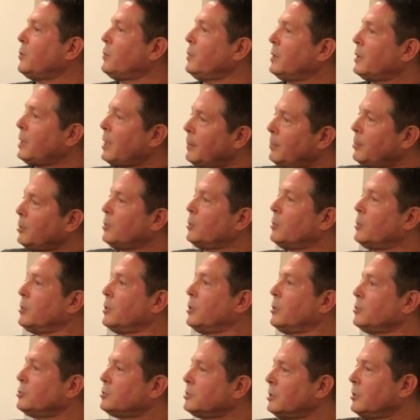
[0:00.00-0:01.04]
quit
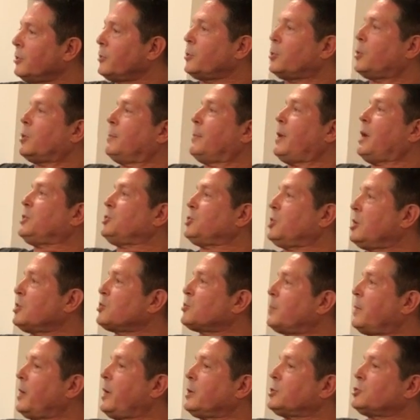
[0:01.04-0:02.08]
hyperlordosing, throwing my
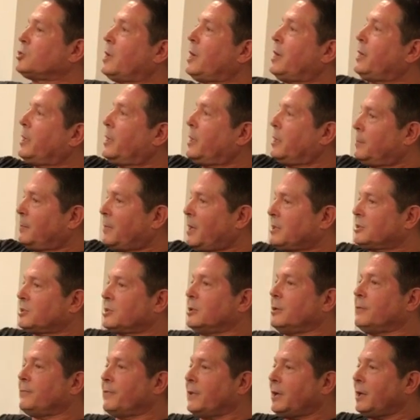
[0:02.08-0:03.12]
chest back, trying to get
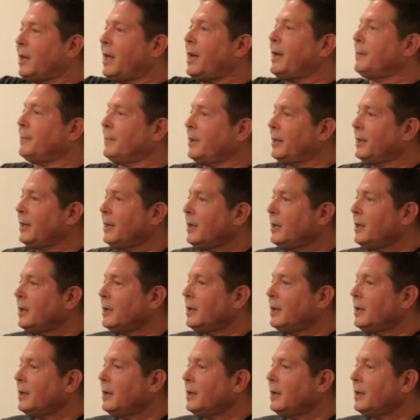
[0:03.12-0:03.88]
myself in alignment.